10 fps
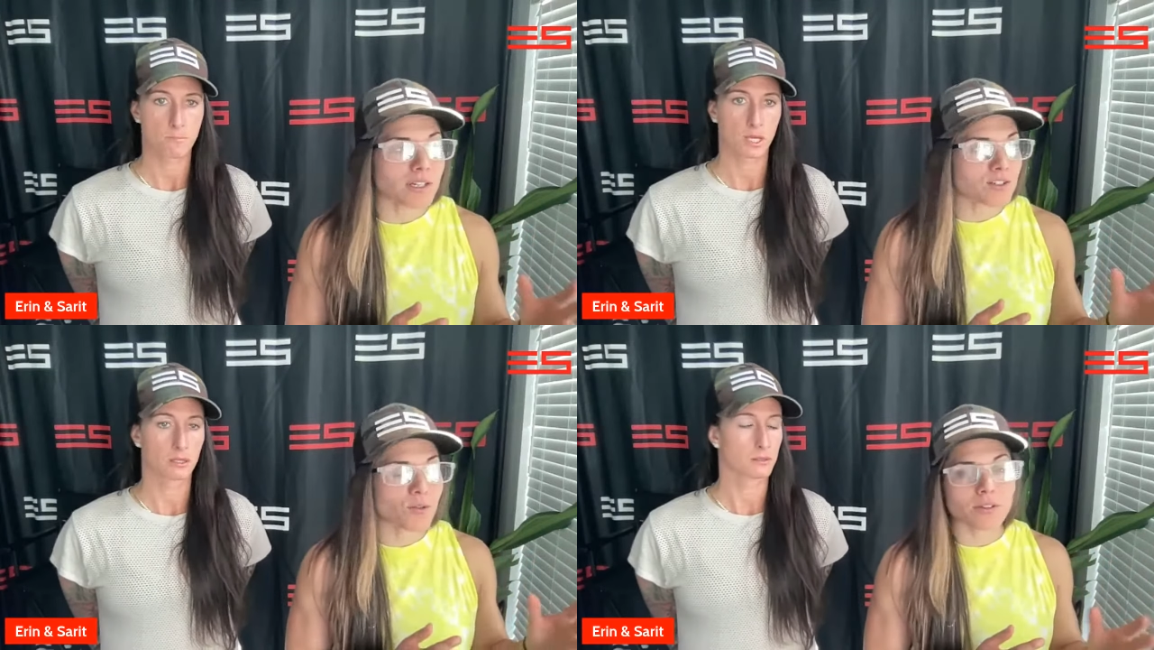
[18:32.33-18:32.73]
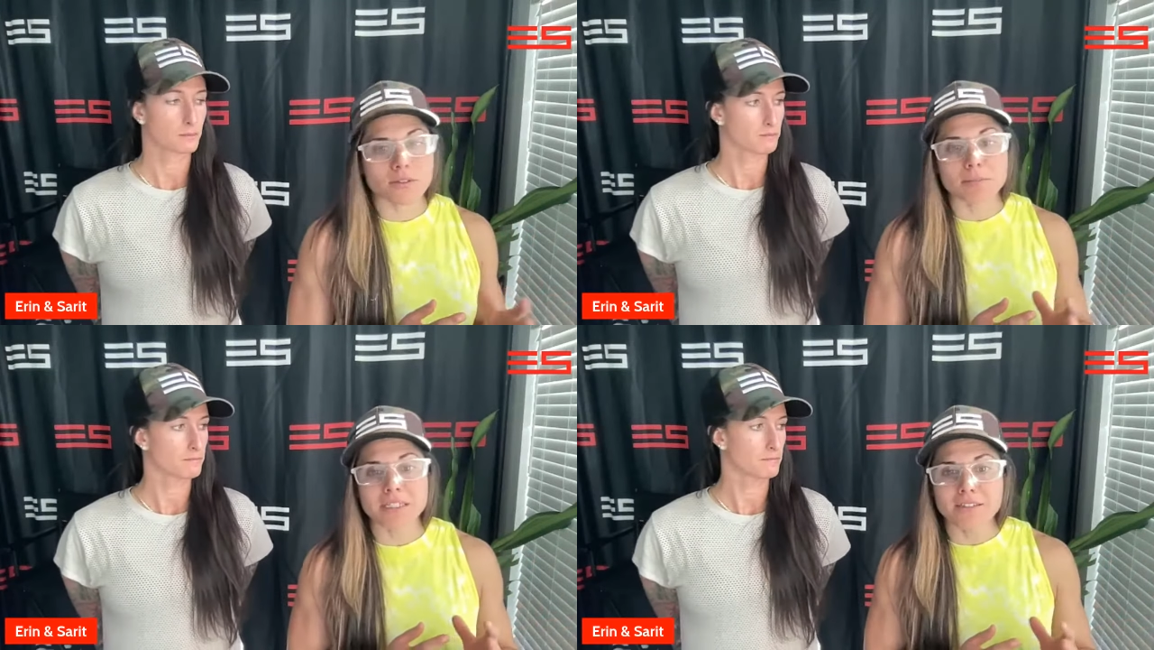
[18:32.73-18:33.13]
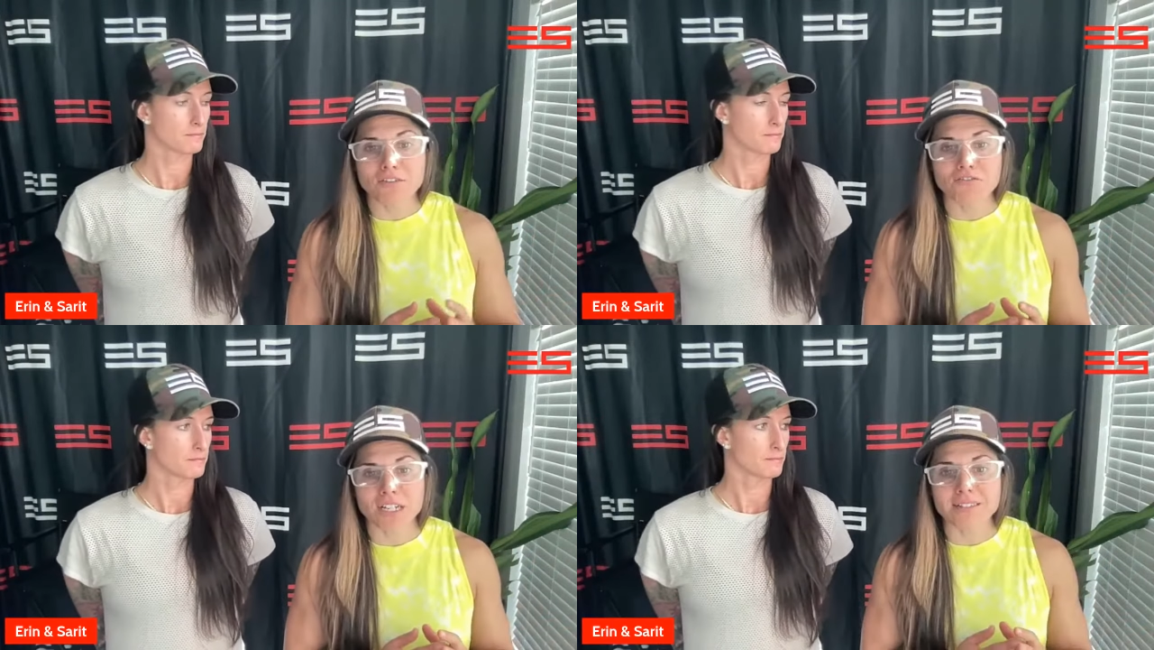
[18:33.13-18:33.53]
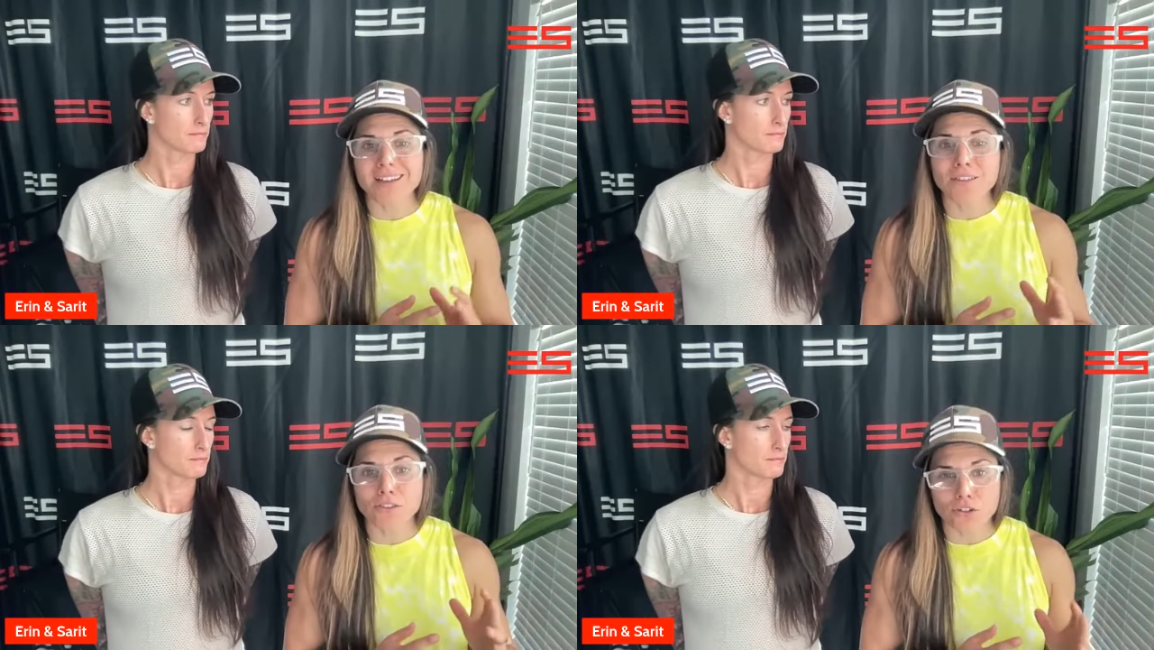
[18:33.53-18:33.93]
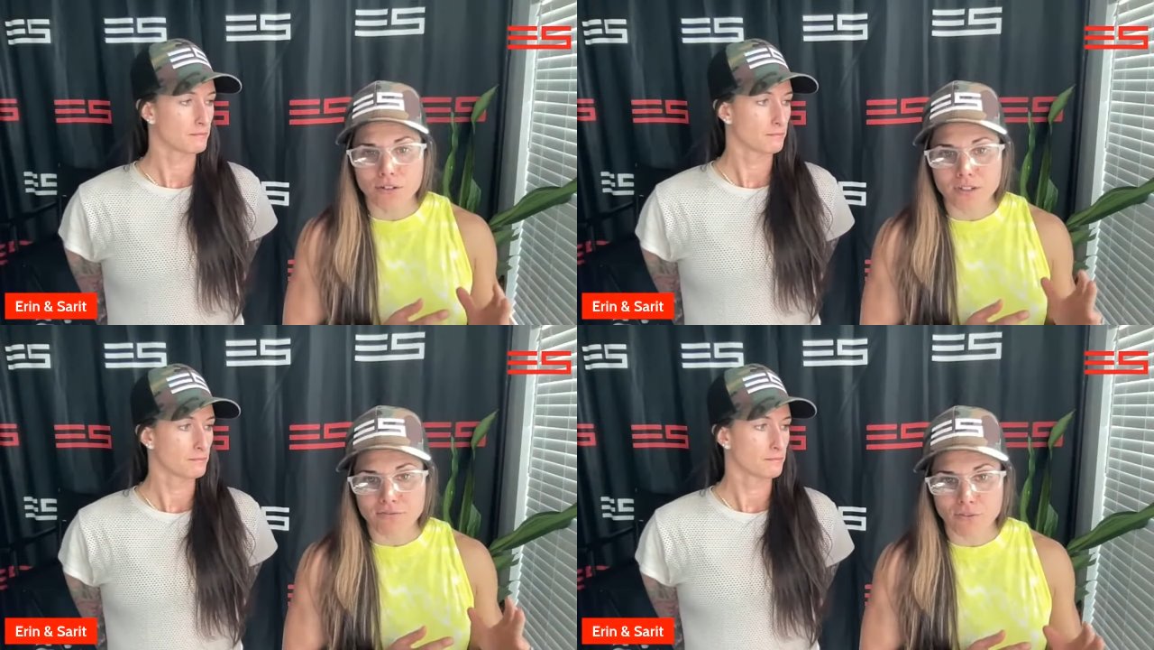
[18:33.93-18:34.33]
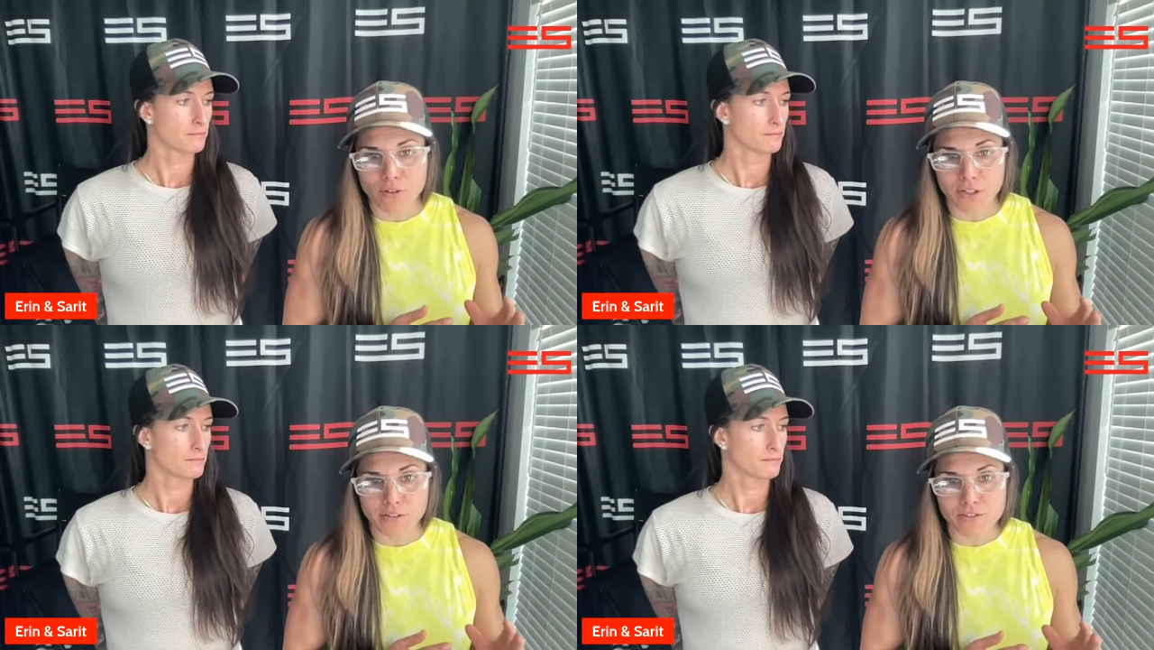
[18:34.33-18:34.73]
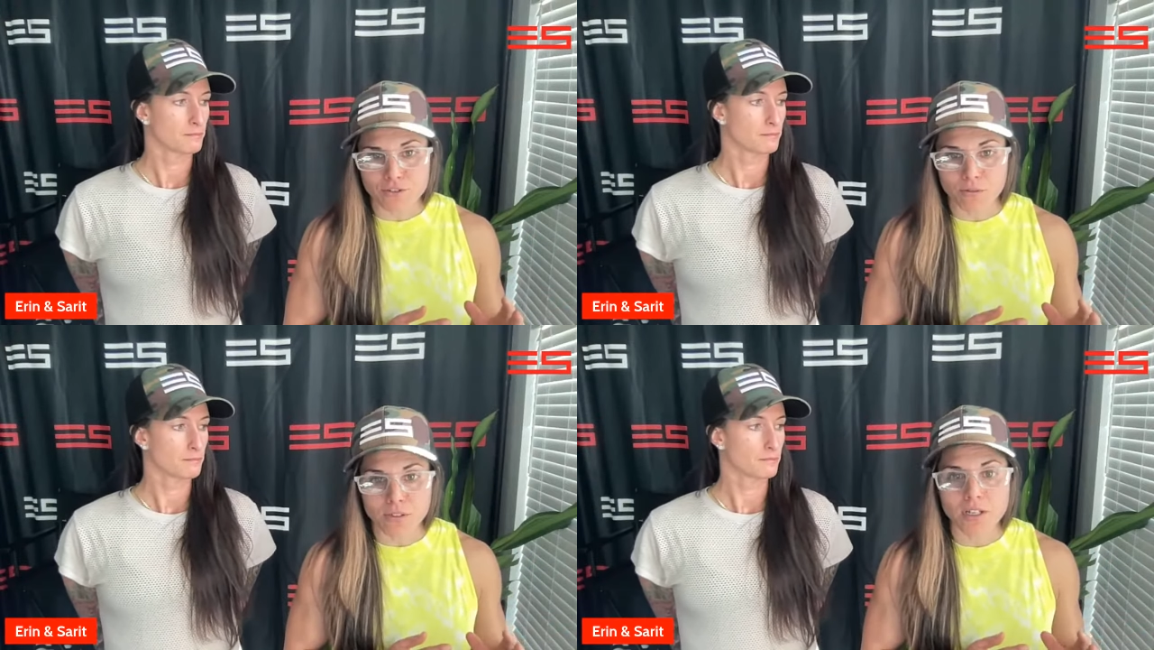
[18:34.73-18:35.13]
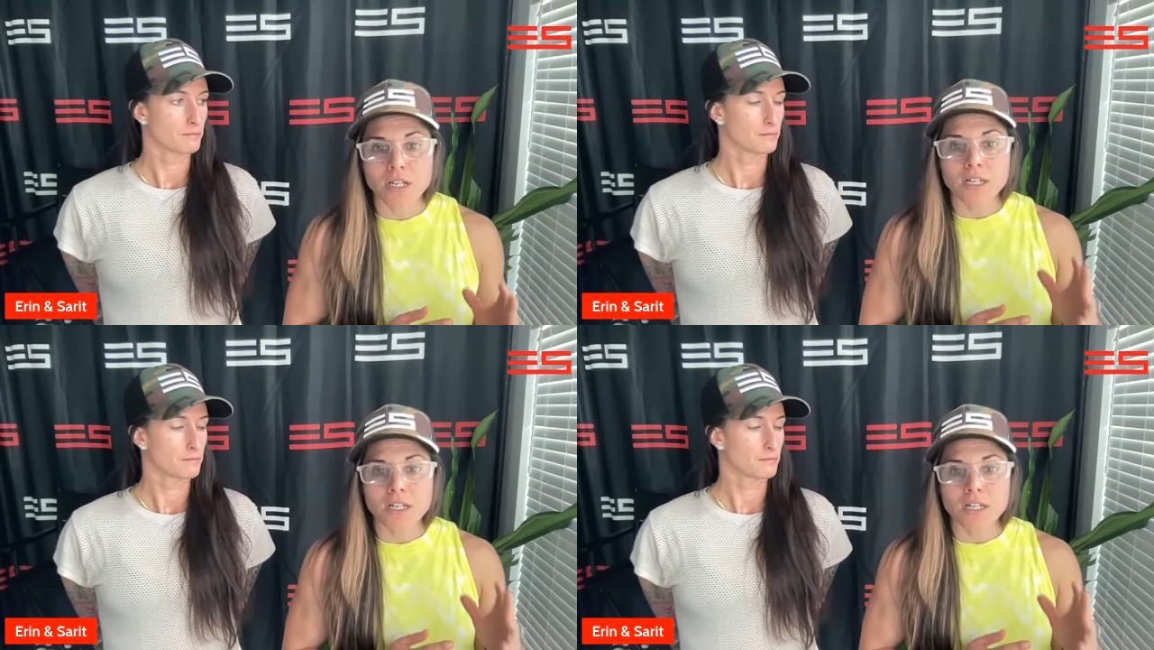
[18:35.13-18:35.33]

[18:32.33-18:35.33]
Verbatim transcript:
Speaker 1: is going to be different at 34 years old.